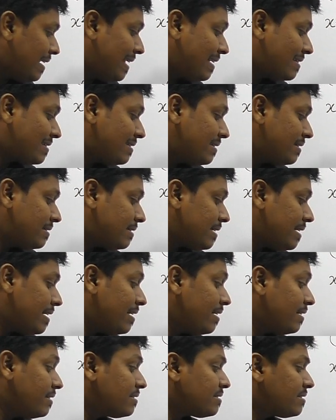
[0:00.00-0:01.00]
Next is,
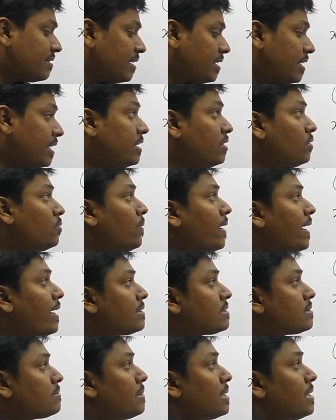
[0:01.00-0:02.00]
here it is
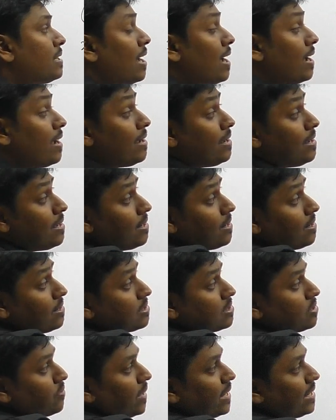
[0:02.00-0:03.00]
32x, but here it
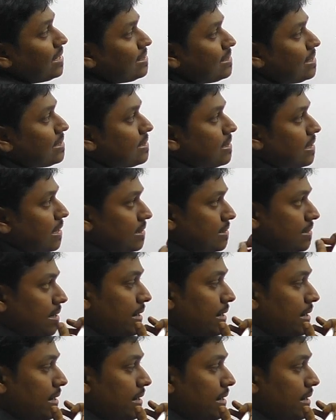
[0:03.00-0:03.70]
is 26x,